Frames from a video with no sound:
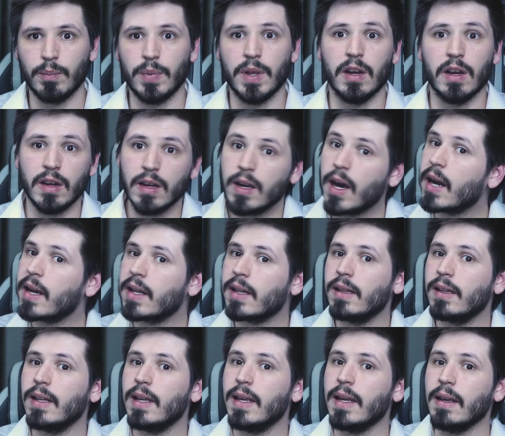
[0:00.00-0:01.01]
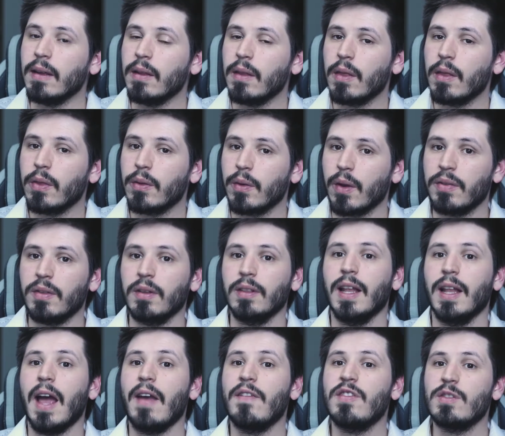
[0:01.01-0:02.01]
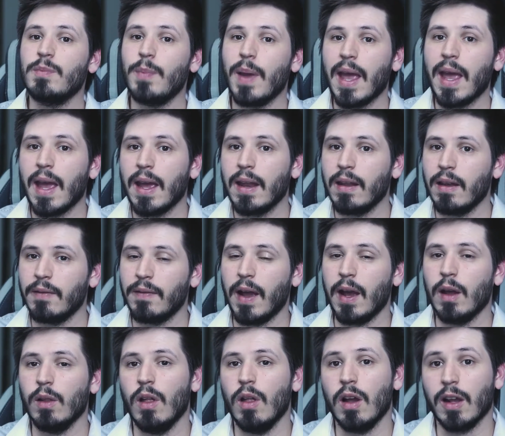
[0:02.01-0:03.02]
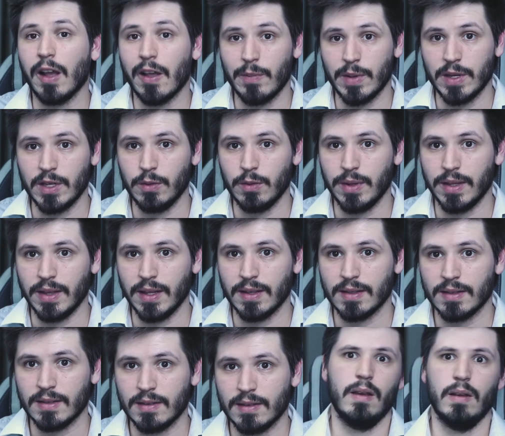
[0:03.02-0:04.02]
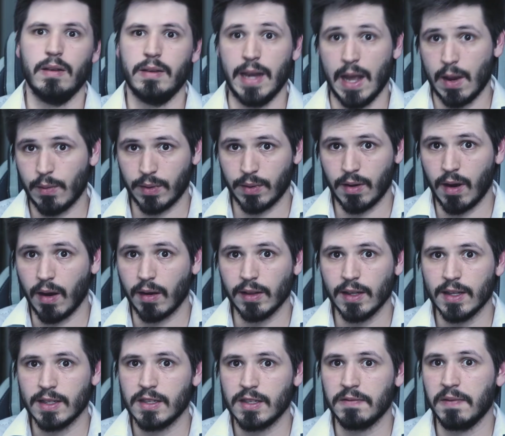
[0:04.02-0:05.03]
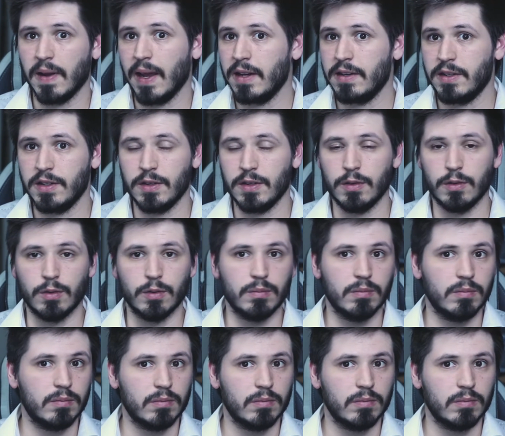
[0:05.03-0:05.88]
periodically throughout the lifespan of how long I've been doing this. Now, regardless if I do